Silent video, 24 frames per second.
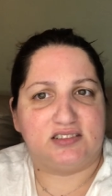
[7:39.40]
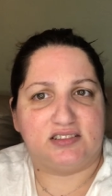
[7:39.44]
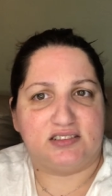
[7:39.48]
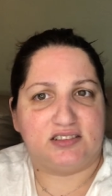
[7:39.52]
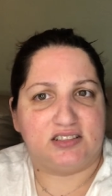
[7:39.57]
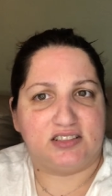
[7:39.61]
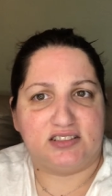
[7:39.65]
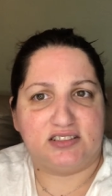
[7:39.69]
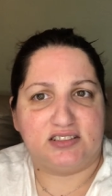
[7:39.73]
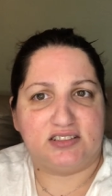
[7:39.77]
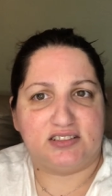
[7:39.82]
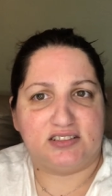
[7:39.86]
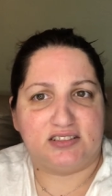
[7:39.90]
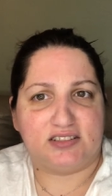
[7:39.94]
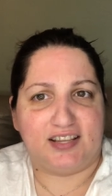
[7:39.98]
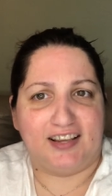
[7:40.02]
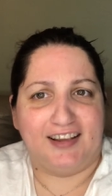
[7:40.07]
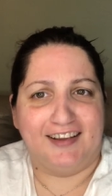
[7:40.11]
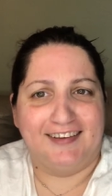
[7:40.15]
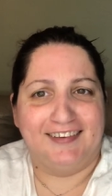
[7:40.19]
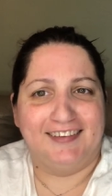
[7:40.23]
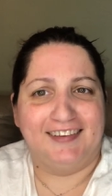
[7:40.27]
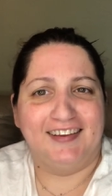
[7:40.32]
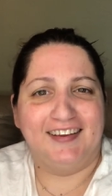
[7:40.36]
this is...
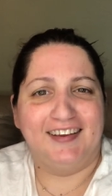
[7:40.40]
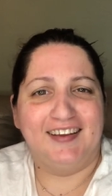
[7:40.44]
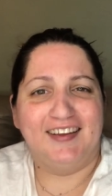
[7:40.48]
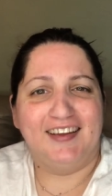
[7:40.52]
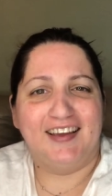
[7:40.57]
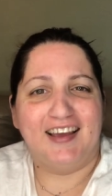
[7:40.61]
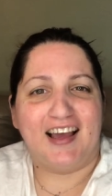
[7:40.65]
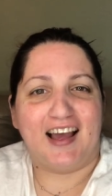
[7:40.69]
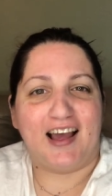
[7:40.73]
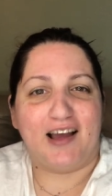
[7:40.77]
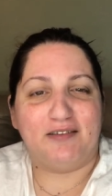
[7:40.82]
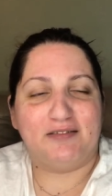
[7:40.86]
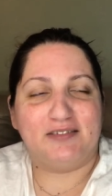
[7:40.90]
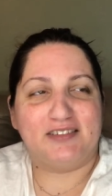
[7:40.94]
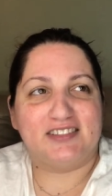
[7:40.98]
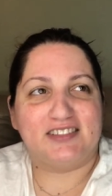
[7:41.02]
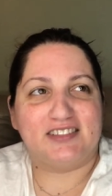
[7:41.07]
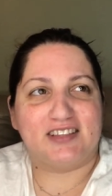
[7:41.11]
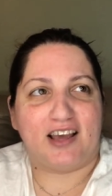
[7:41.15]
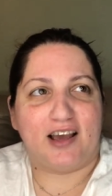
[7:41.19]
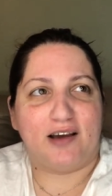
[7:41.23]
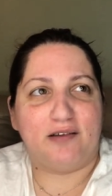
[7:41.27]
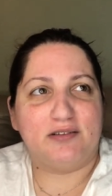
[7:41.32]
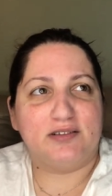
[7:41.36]
I
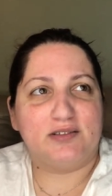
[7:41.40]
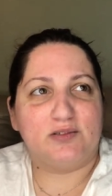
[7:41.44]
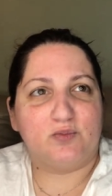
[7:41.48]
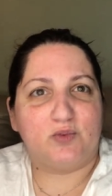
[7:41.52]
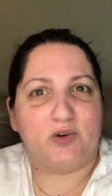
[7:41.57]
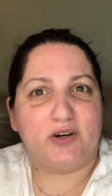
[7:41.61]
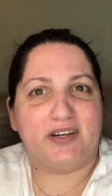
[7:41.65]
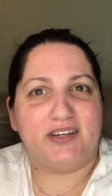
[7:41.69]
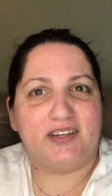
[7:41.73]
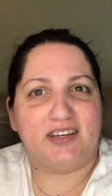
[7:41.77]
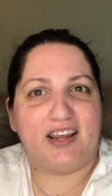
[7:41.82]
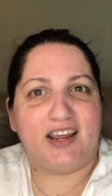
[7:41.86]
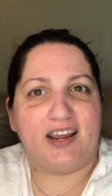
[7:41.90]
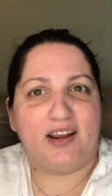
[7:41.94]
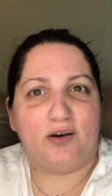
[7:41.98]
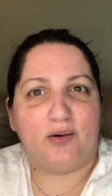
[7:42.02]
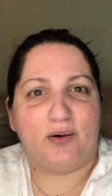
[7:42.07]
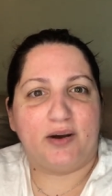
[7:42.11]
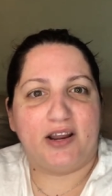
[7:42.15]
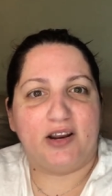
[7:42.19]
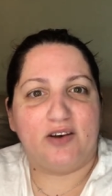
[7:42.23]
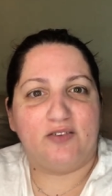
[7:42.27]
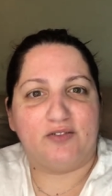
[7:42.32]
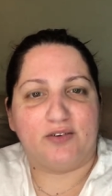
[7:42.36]
was one day
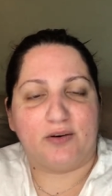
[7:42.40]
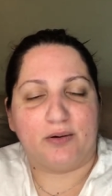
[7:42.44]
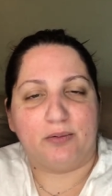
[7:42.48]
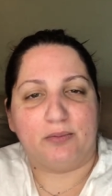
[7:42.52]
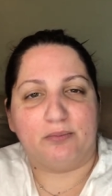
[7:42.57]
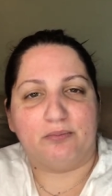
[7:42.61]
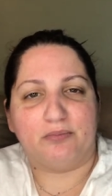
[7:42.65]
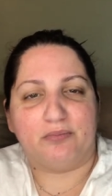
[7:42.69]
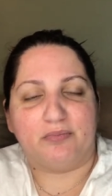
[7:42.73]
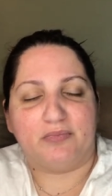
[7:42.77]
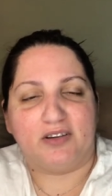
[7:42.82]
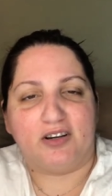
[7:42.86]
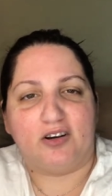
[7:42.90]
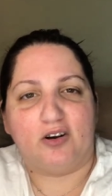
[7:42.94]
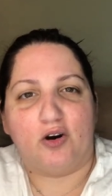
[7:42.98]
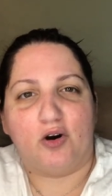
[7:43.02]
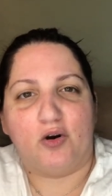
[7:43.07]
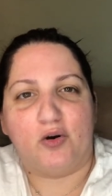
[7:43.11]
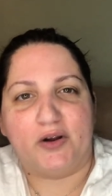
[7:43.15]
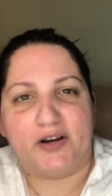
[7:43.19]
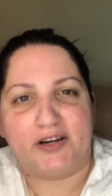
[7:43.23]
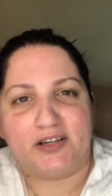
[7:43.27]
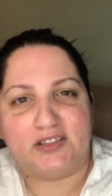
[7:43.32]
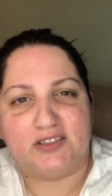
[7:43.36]
away from
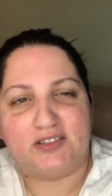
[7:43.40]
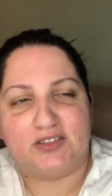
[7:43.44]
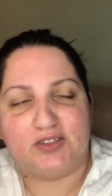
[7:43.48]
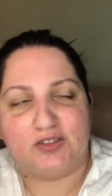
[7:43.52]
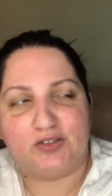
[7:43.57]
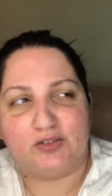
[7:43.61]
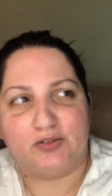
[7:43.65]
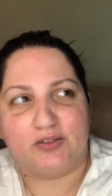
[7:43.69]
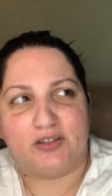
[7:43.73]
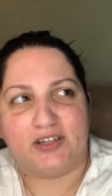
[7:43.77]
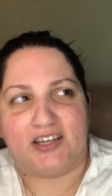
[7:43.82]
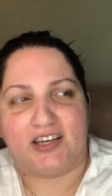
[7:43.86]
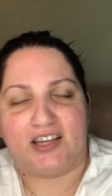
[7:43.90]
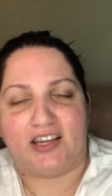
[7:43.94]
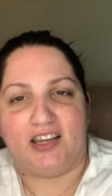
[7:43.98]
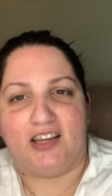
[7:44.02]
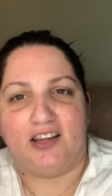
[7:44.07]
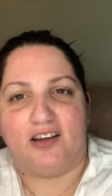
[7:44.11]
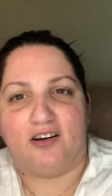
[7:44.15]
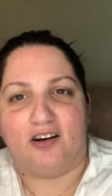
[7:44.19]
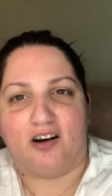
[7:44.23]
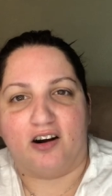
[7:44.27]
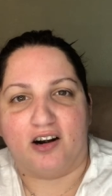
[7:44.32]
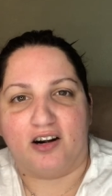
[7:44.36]
going to an
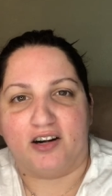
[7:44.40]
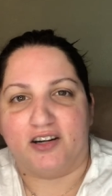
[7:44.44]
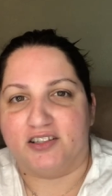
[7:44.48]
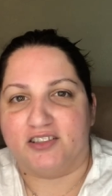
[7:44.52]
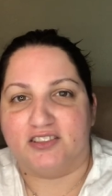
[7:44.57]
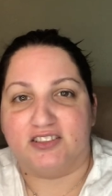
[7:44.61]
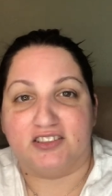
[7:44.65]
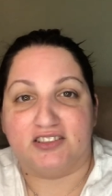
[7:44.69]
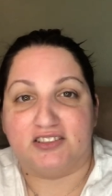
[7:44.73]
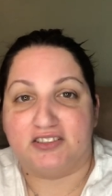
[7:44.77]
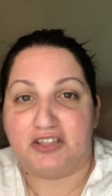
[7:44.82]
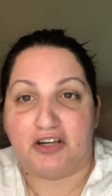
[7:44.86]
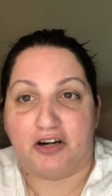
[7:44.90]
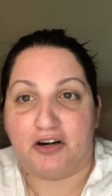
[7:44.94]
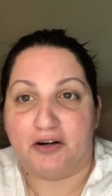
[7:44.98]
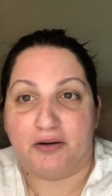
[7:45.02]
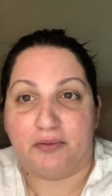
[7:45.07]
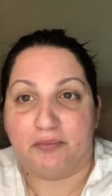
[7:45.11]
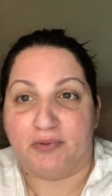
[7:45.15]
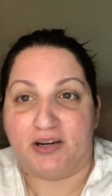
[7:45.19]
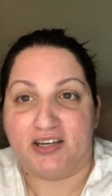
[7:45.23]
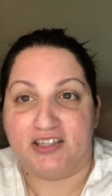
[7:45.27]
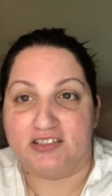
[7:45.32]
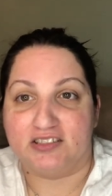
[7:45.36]
ER and just
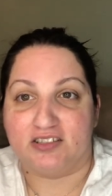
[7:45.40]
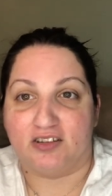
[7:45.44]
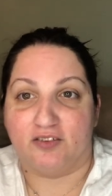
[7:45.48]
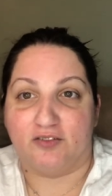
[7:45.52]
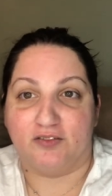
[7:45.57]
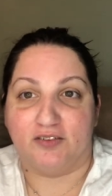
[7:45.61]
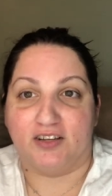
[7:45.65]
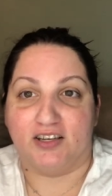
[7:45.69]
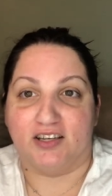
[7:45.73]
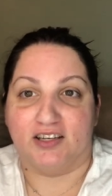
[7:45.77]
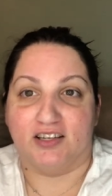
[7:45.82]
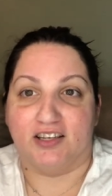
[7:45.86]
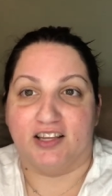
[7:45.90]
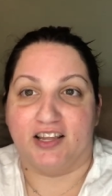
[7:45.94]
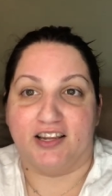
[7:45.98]
turning myself in.